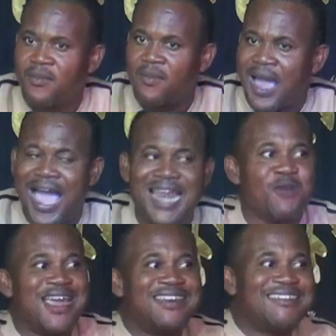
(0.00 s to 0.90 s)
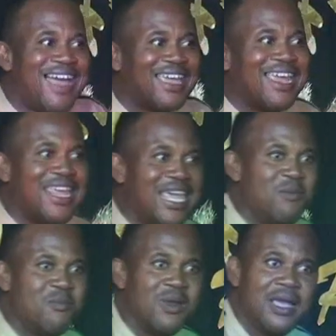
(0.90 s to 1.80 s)
And they were dragging
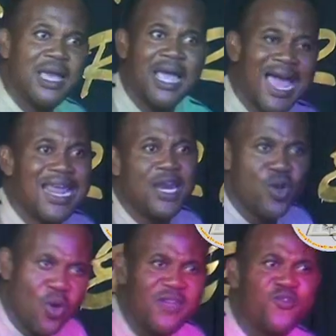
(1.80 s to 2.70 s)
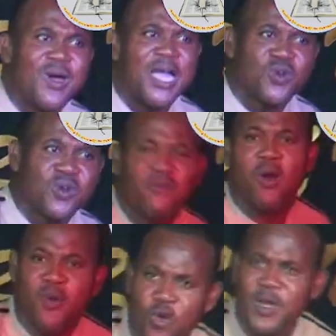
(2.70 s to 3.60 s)
him. And I know if you are Joseph, what
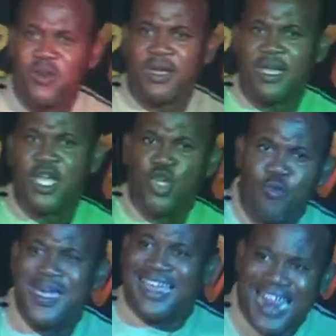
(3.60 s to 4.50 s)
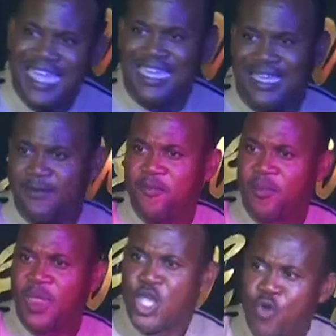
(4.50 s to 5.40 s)
will you be doing? You'll be crying.
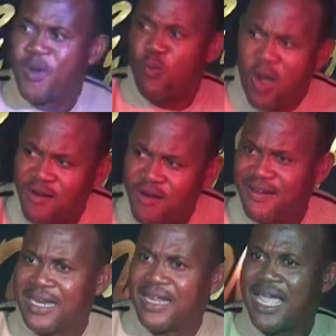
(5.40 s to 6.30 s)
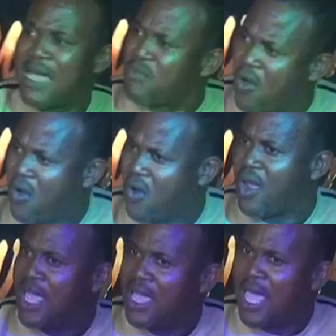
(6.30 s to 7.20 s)
You'll be wondering, Egbon,
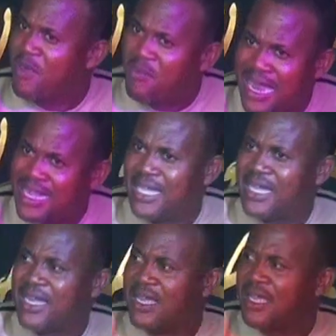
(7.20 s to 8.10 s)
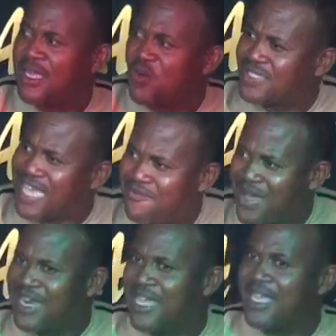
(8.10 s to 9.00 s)
Emi Mani, Joseph
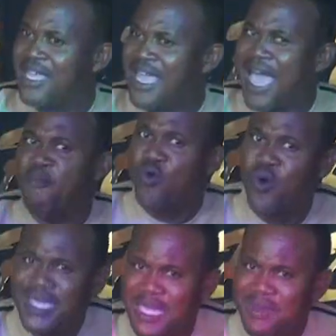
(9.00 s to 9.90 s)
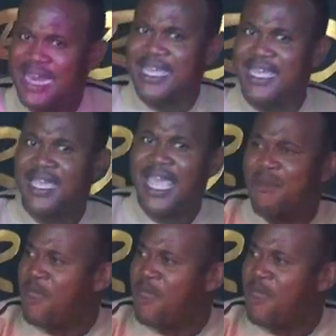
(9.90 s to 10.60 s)
Mani, Abro Mani, Emi